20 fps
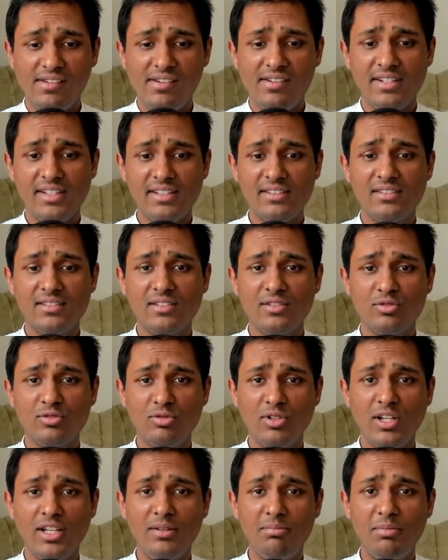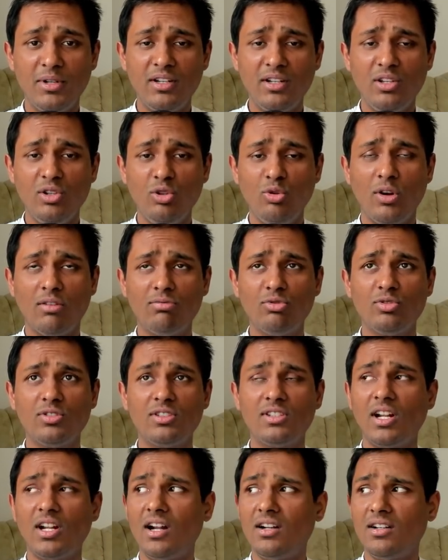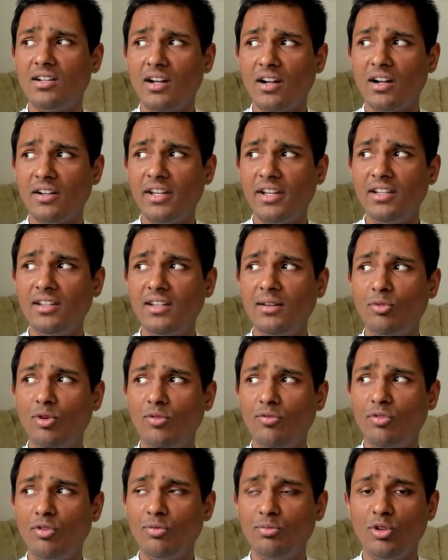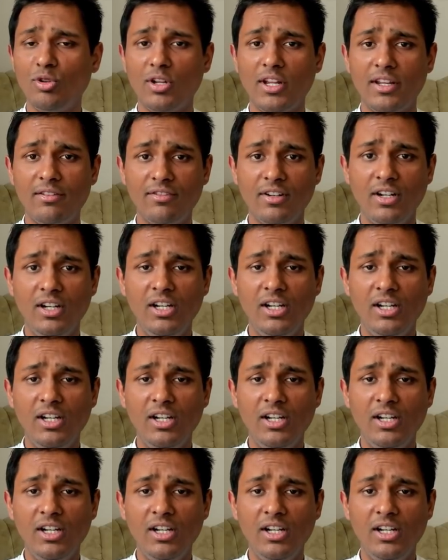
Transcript: Yes, should I repeat? You have to start cutting them off from your life